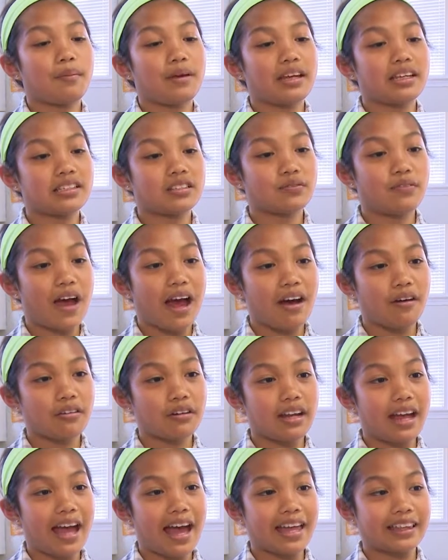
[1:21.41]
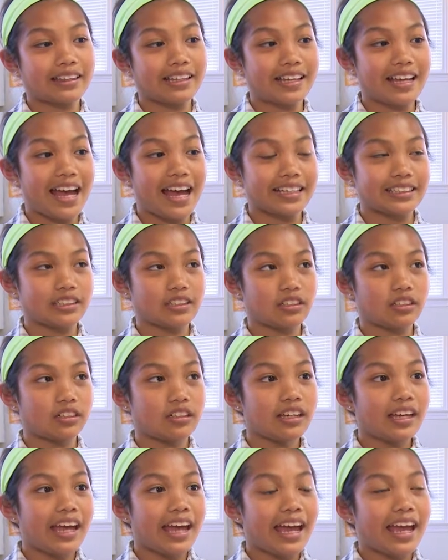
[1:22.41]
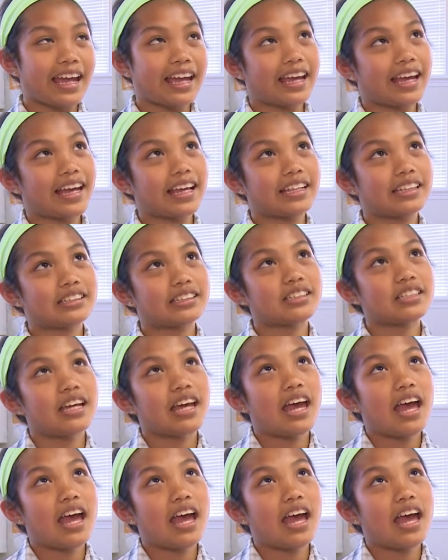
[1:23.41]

is found at the castle, and